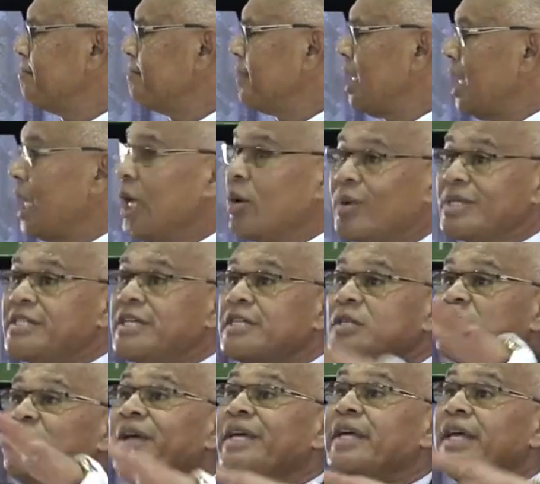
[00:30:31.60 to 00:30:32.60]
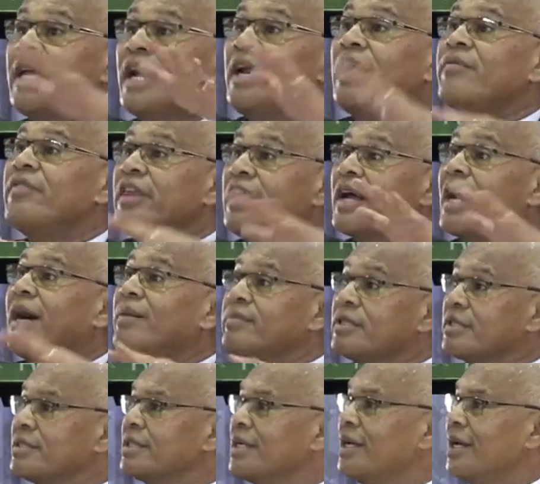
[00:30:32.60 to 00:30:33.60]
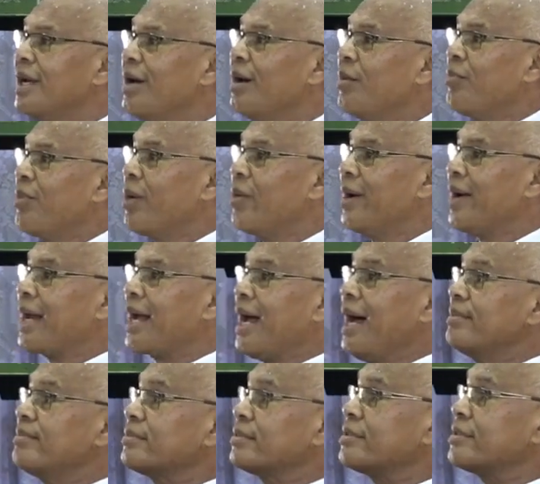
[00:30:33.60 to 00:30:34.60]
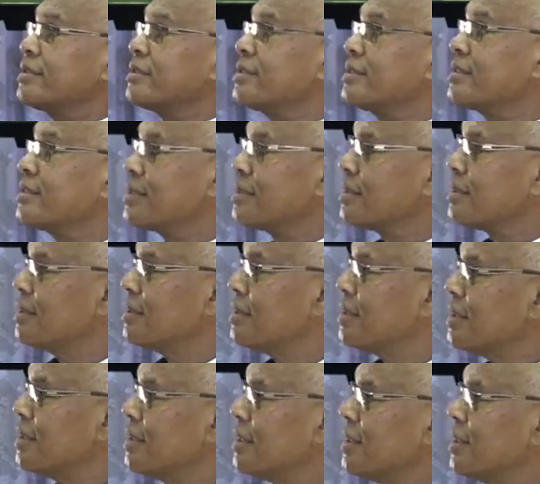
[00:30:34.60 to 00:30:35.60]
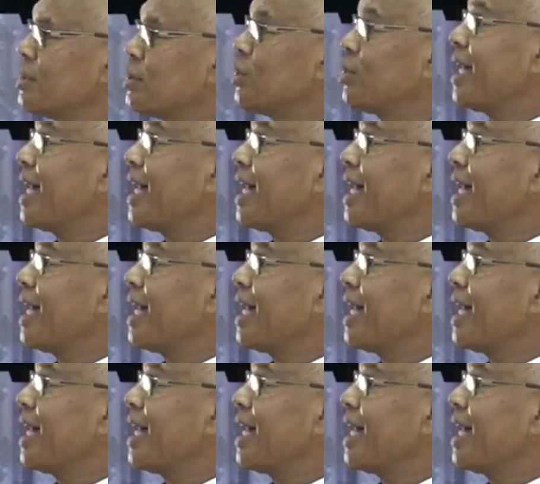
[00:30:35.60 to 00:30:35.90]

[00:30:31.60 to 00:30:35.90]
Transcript: He was just speaking and everything comes. But when it comes to the